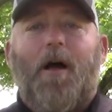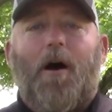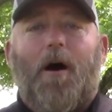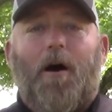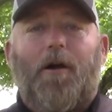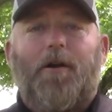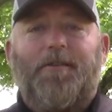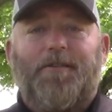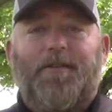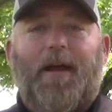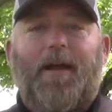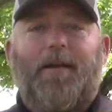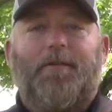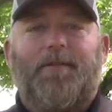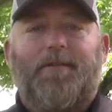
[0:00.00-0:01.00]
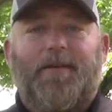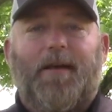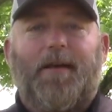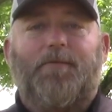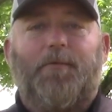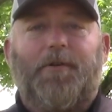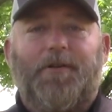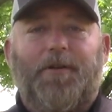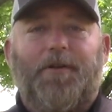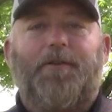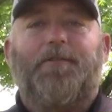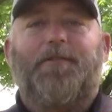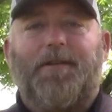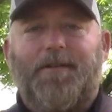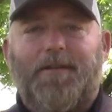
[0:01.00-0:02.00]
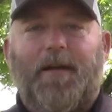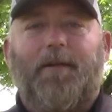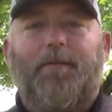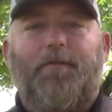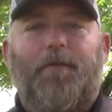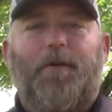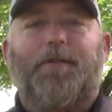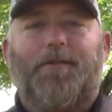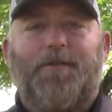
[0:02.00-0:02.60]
Our standard says we should use a 10-foot